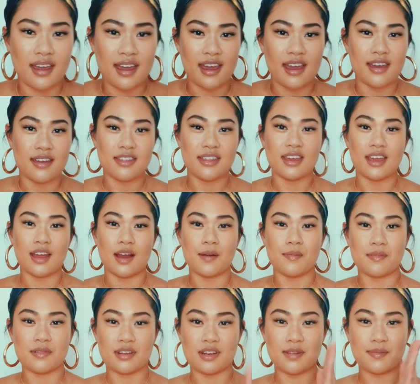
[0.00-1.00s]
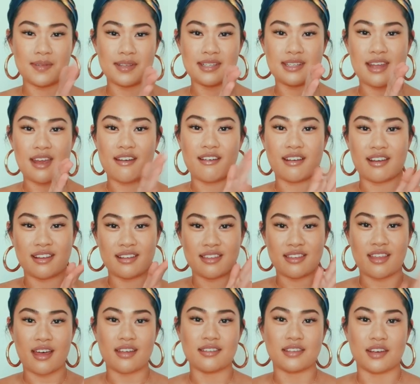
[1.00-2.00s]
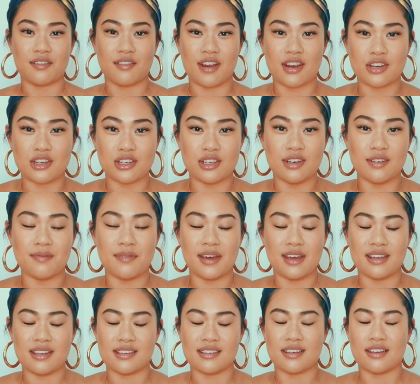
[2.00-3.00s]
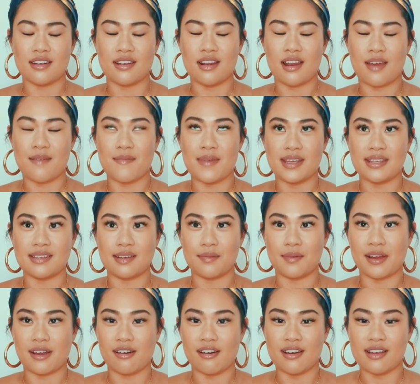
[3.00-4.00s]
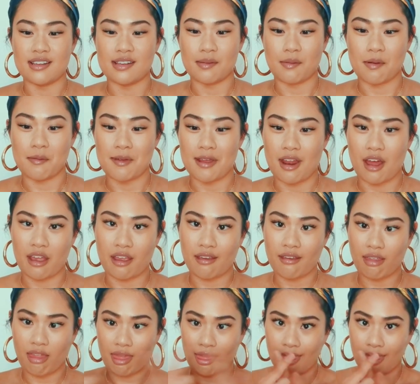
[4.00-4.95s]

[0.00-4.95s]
I think I'm gonna be staring in that direction, but it's gonna like mess up my eyes. I'm gonna be like,